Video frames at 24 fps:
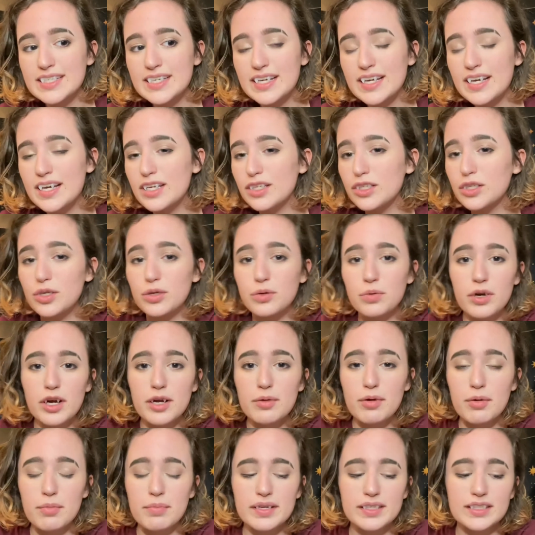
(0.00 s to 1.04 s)
So don't worry
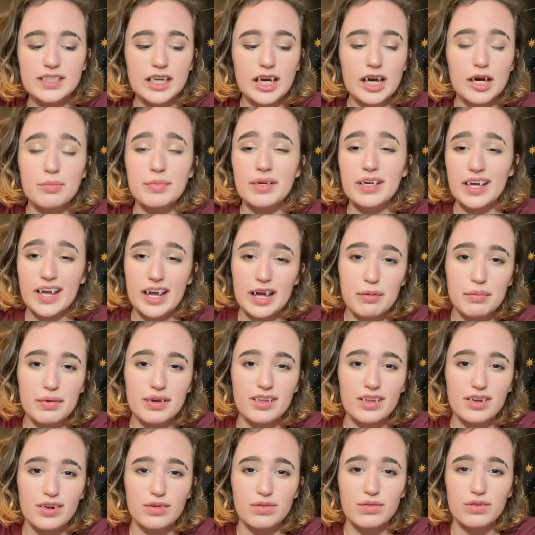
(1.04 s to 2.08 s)
about messing up. It can be a
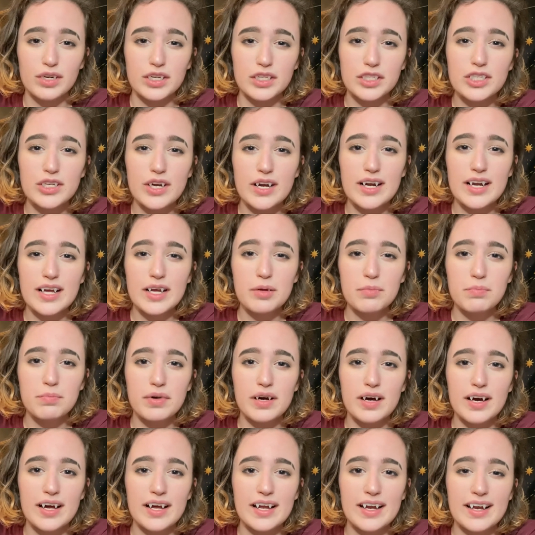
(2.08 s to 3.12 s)
little frustrating,
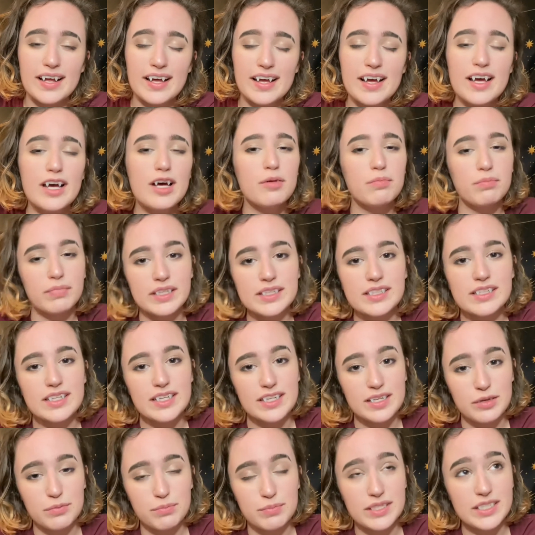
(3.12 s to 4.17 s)
but
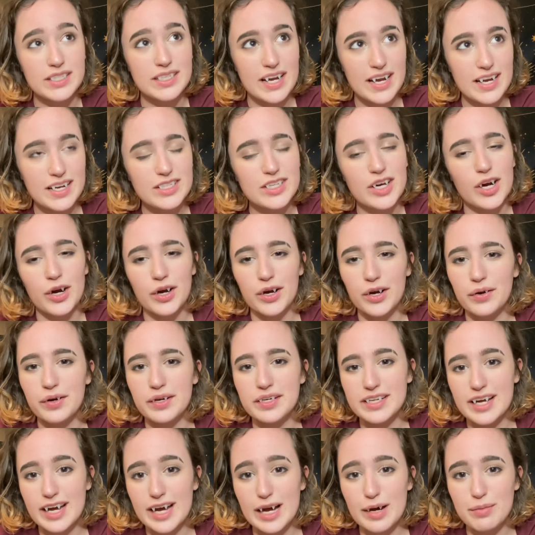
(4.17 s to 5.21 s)
mistakes are going to
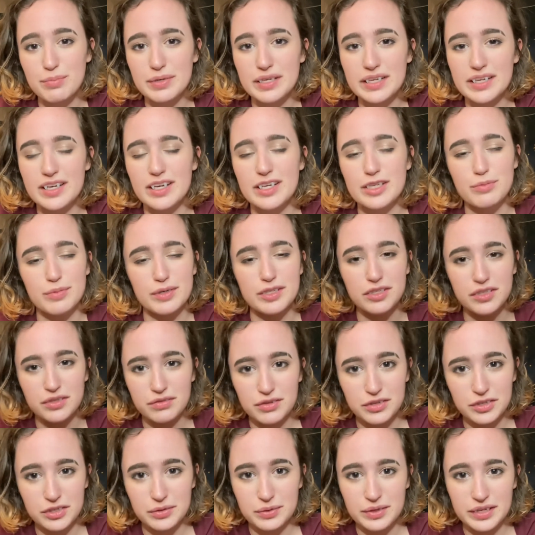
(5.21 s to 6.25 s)
happen, especially if
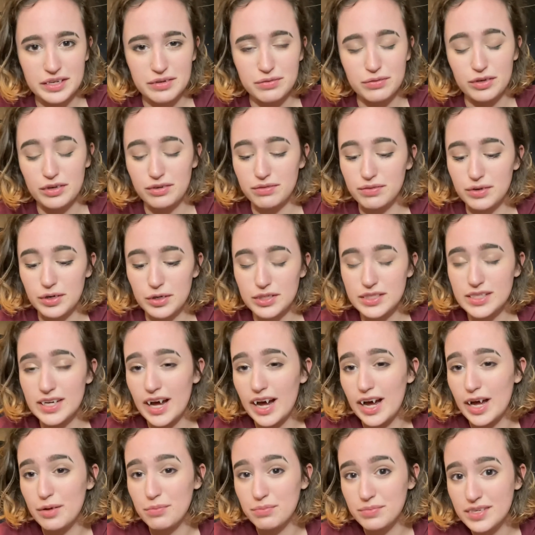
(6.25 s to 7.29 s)
you're doing it for a first
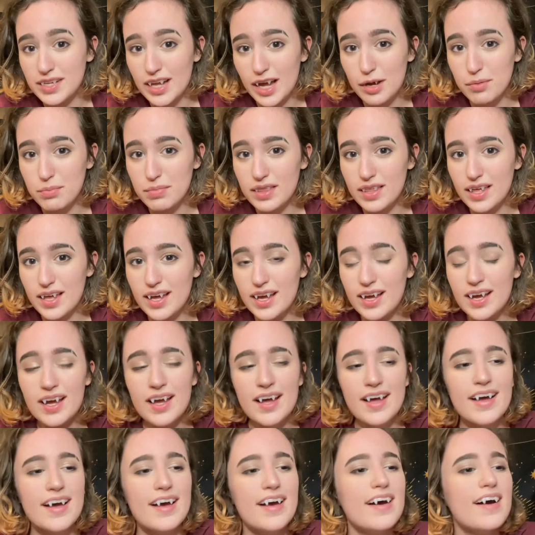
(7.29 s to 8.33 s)
time type thing.
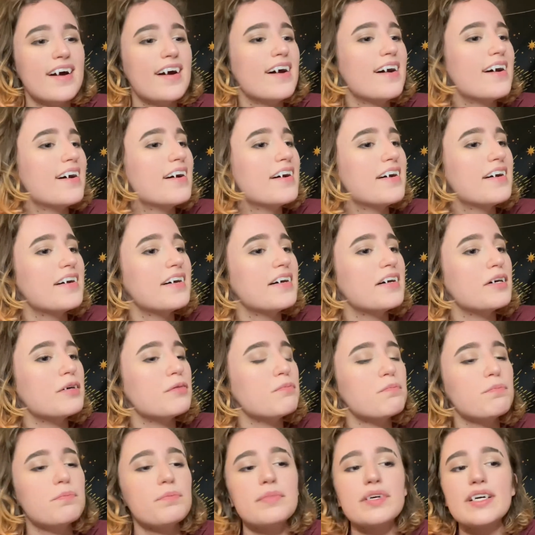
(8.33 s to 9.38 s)

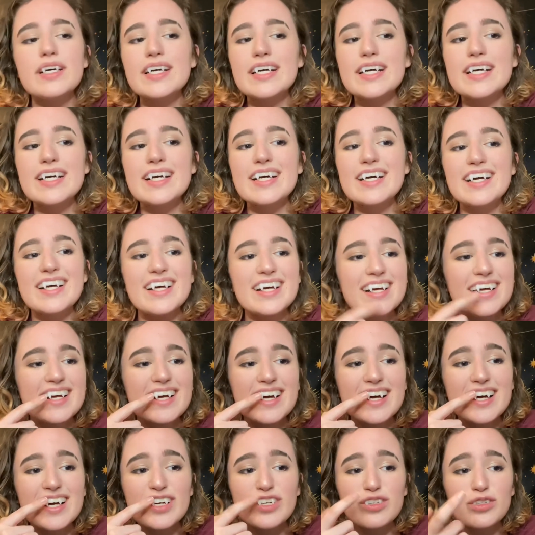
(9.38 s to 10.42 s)

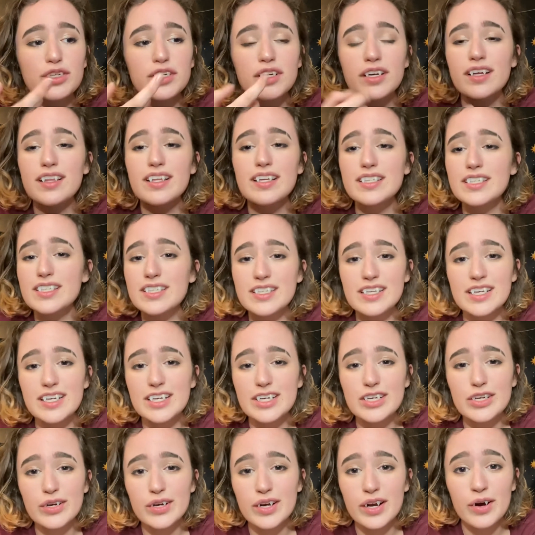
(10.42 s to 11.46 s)
I'm sure this isn't going
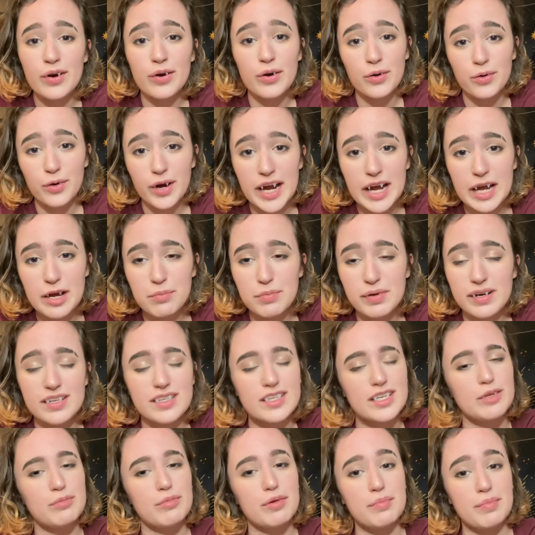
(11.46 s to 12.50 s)
to turn out great, but it's
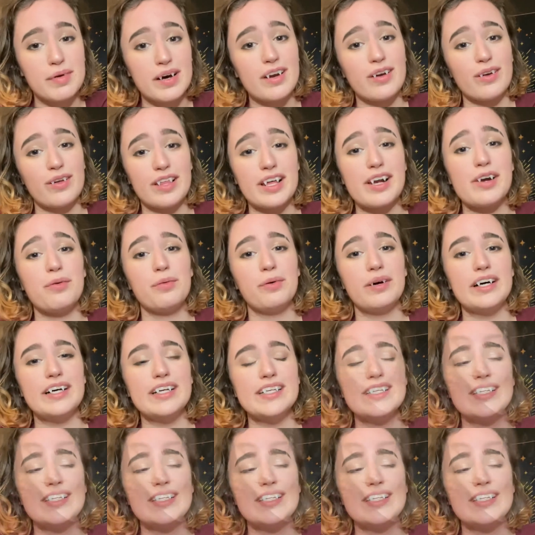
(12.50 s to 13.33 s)
going to be better than it was.